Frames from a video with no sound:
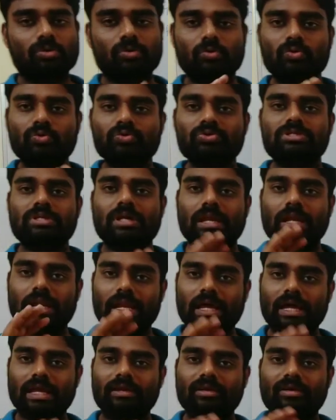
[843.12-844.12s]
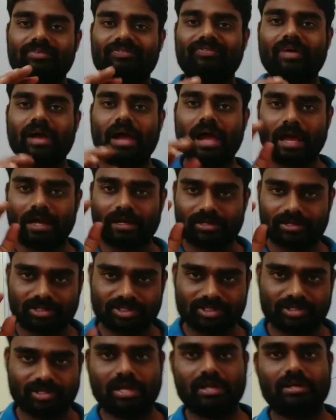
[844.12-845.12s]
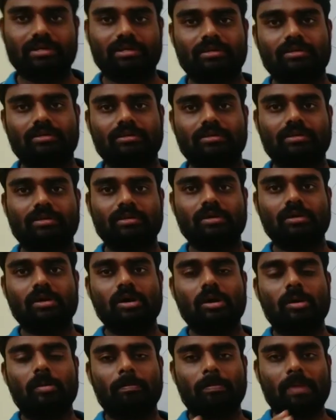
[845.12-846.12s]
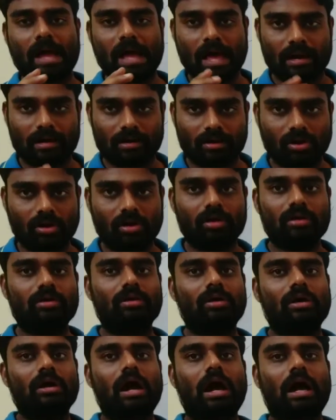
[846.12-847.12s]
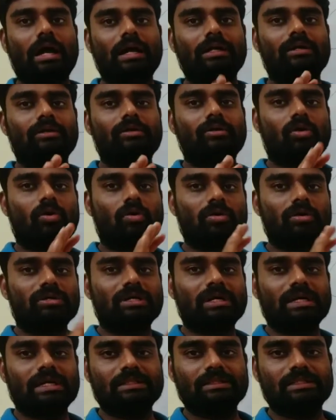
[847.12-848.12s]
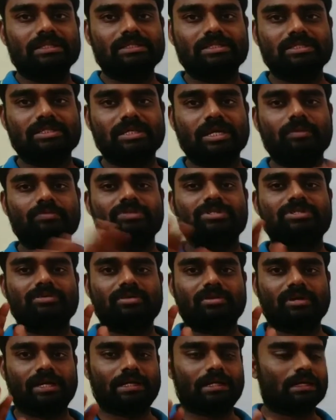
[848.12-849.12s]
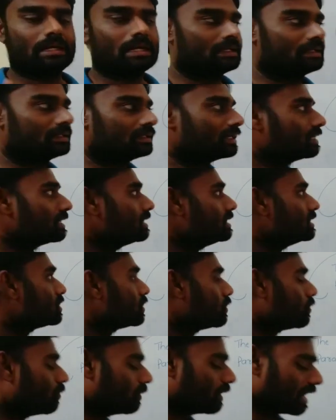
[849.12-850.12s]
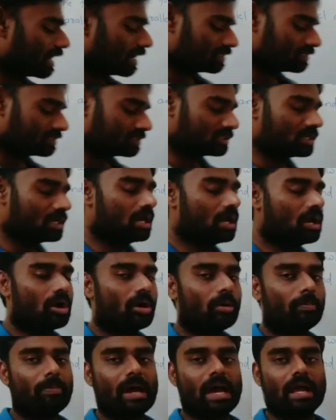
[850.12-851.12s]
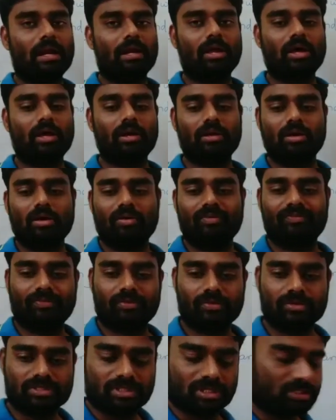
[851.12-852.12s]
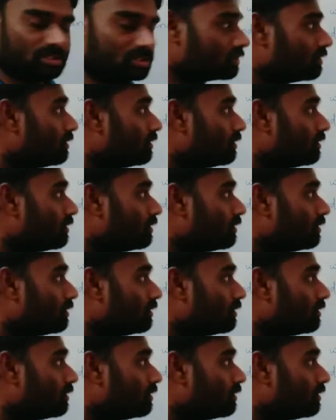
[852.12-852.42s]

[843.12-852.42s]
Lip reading: whose line of action parallel and not in the same straight line, that is known as parallel forces.